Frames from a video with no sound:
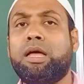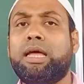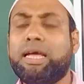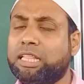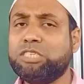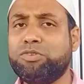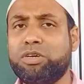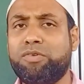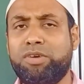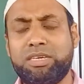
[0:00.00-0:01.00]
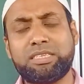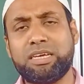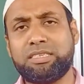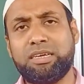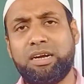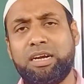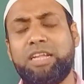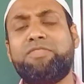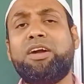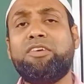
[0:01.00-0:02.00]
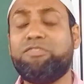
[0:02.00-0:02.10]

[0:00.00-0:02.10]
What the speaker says: In this video, we will discuss the different